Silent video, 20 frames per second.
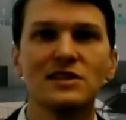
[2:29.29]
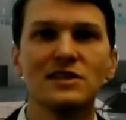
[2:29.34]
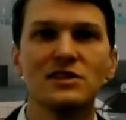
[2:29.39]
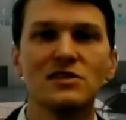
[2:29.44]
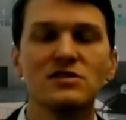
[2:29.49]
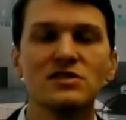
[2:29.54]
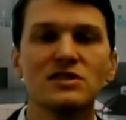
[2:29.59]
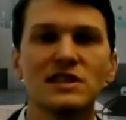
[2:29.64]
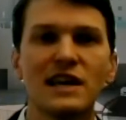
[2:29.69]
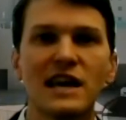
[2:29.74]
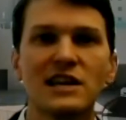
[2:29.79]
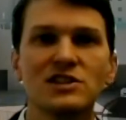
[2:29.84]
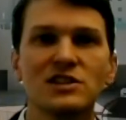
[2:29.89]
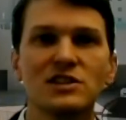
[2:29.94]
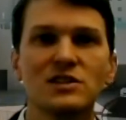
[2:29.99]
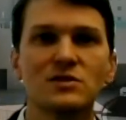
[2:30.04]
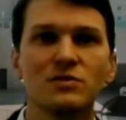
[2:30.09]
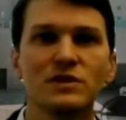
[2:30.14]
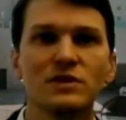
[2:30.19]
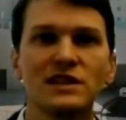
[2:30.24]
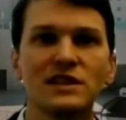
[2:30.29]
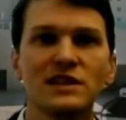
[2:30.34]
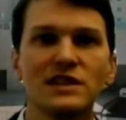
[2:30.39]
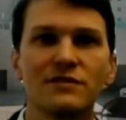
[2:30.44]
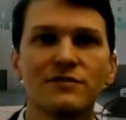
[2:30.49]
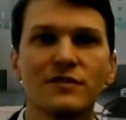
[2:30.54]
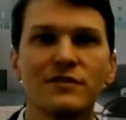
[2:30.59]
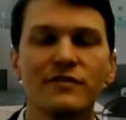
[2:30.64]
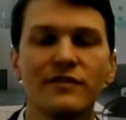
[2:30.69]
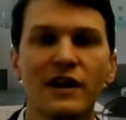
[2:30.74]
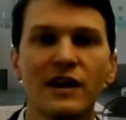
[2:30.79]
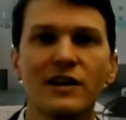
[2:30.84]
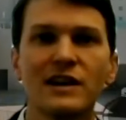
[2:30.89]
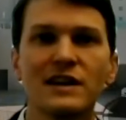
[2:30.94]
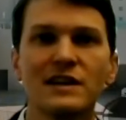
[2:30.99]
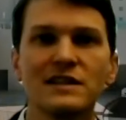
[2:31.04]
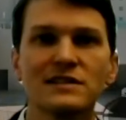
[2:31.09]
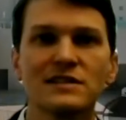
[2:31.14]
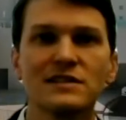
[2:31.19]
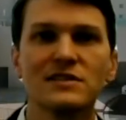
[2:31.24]
new stages with the different
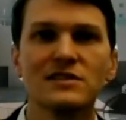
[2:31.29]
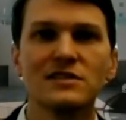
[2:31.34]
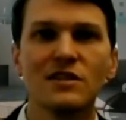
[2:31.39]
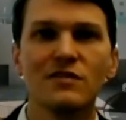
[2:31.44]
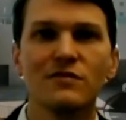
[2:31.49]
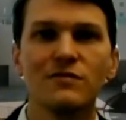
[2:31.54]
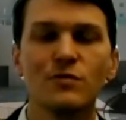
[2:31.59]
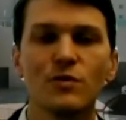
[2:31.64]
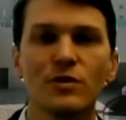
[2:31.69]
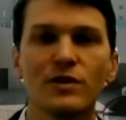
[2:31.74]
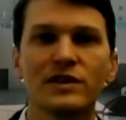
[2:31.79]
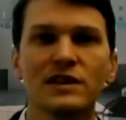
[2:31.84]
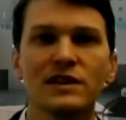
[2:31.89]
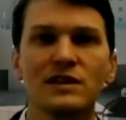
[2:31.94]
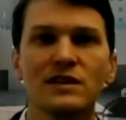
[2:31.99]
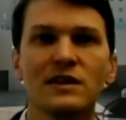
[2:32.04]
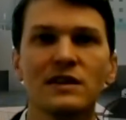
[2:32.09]
variants and so forth,